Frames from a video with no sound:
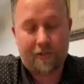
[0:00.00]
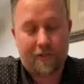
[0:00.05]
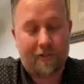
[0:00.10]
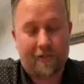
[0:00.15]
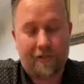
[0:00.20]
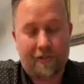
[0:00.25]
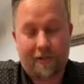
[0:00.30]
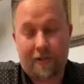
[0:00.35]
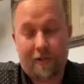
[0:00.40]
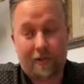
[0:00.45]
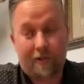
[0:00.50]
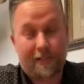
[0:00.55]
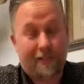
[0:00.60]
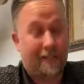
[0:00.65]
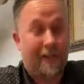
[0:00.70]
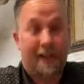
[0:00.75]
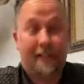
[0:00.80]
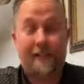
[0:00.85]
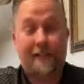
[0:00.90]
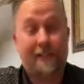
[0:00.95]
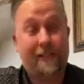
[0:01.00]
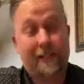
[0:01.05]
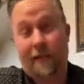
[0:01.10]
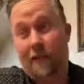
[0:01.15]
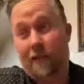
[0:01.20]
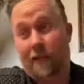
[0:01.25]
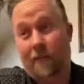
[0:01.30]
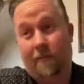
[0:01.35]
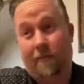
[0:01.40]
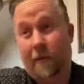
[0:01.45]
Sure. No, it's not easy at
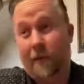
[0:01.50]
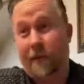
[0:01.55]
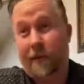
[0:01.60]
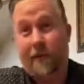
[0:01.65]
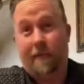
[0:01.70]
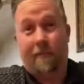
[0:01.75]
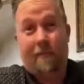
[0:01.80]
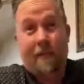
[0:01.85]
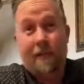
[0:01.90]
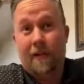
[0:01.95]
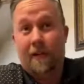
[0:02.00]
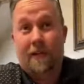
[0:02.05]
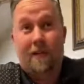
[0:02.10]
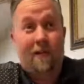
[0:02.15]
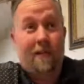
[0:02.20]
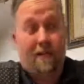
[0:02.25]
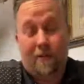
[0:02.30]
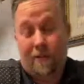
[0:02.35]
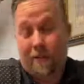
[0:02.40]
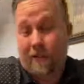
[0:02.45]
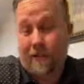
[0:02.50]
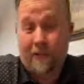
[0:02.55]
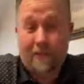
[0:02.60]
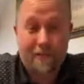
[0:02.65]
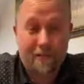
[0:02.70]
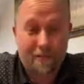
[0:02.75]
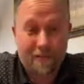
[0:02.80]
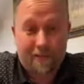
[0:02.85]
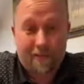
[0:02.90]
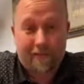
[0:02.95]
all. Only you
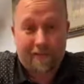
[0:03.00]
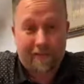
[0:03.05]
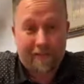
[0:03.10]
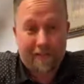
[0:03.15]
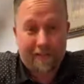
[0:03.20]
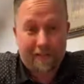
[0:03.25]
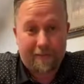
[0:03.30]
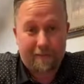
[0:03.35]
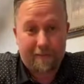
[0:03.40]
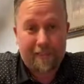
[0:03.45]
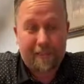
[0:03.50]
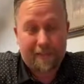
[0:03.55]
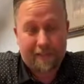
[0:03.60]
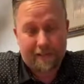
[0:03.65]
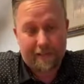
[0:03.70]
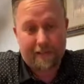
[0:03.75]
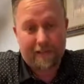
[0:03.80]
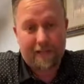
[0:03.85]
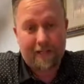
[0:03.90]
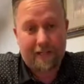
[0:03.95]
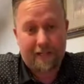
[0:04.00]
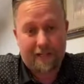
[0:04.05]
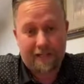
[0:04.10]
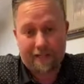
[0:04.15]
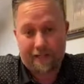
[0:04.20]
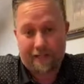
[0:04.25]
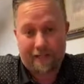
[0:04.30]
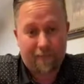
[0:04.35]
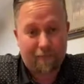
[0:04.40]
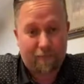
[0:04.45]
can do is go find the biggest hill you got
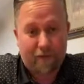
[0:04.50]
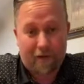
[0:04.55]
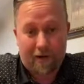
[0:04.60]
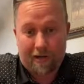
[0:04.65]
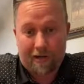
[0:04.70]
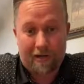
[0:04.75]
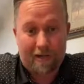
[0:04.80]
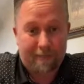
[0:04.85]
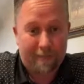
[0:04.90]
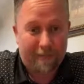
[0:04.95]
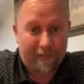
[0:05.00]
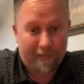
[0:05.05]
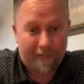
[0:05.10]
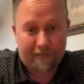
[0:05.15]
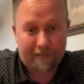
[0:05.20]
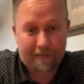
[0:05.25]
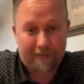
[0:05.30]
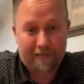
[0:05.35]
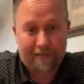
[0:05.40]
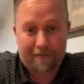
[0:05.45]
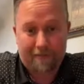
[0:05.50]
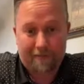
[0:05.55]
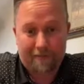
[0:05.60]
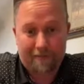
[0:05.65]
and just keep walking up and down it,